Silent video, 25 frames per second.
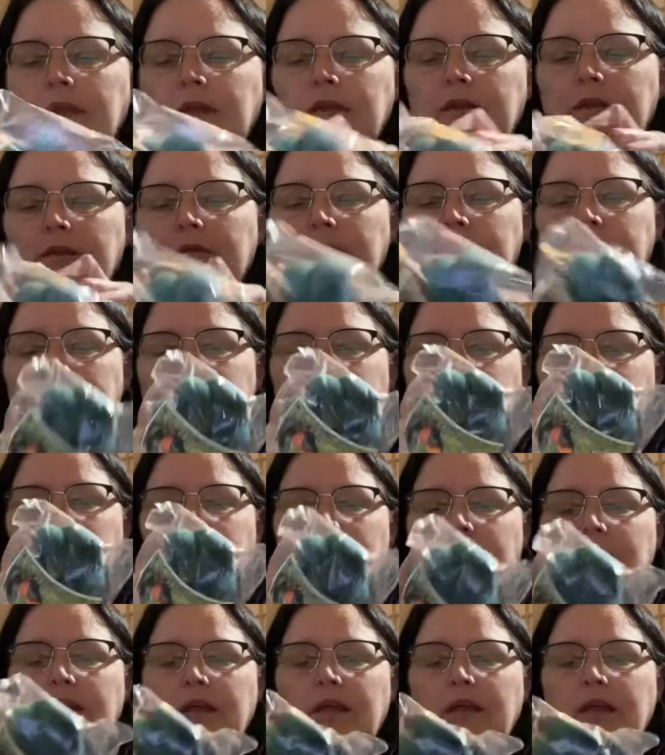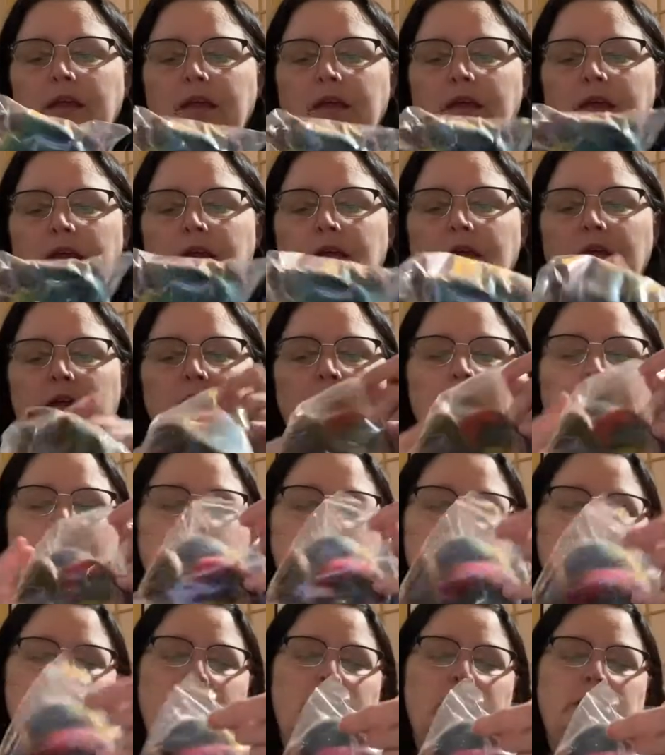um,
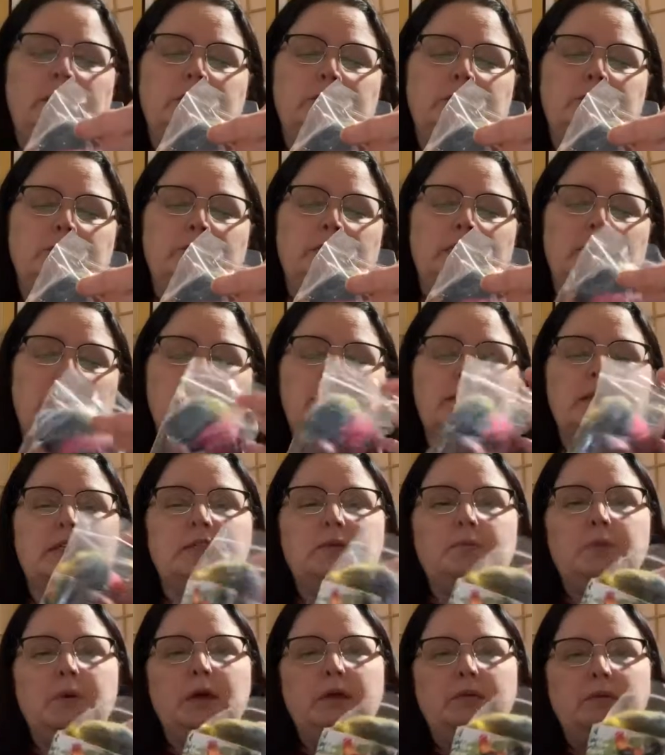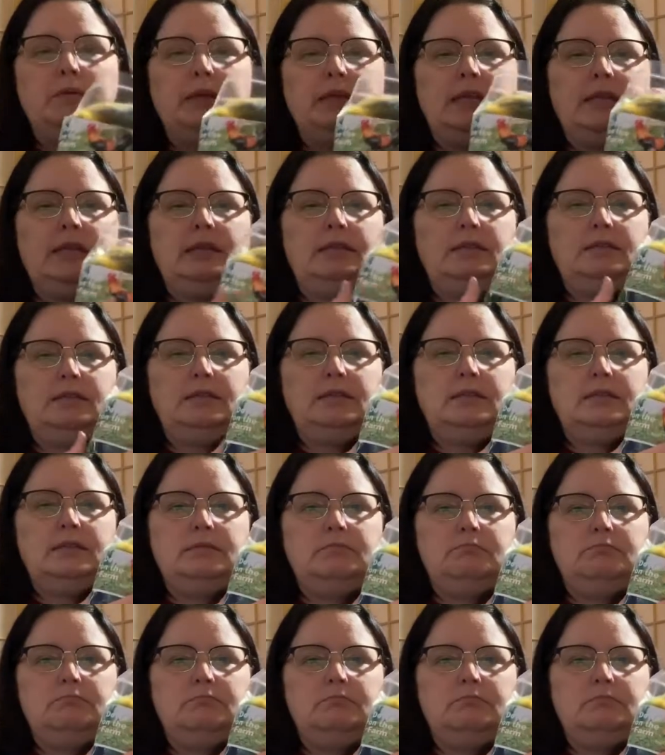uh, I just realized it's probably
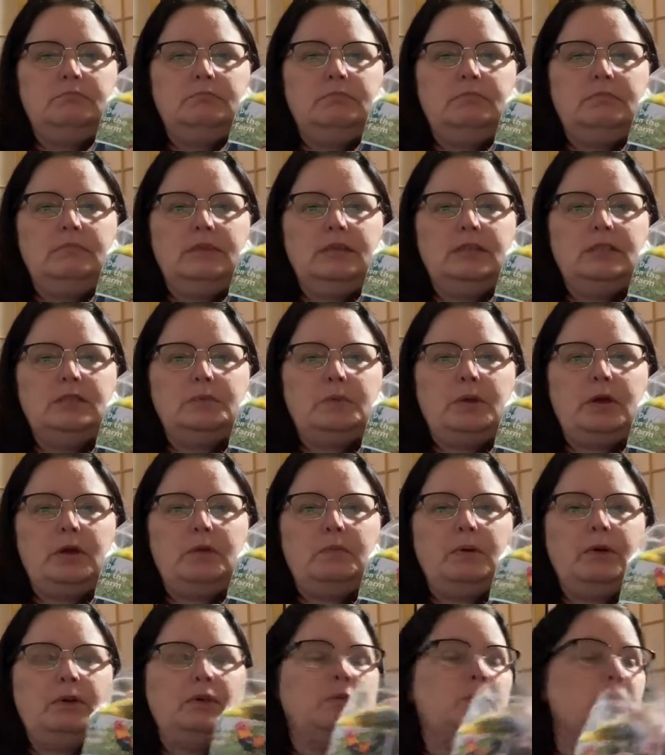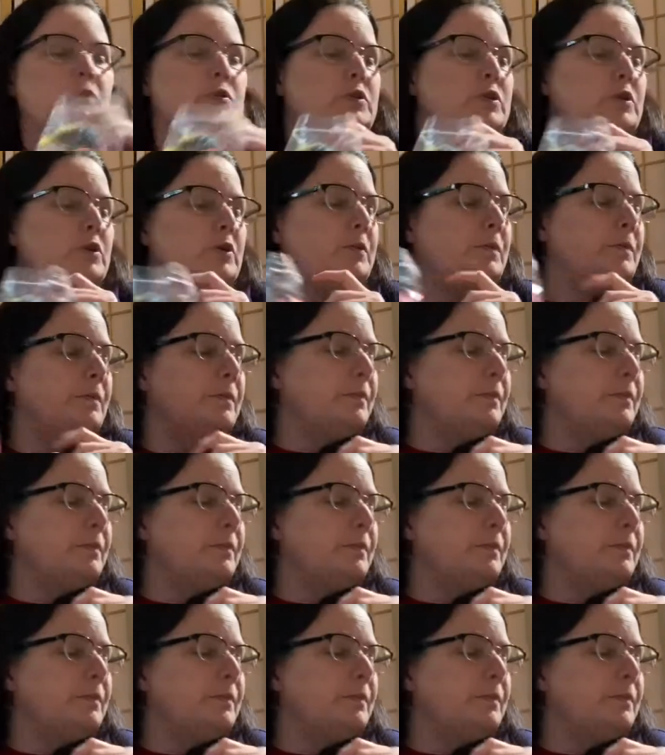inspired by the rooster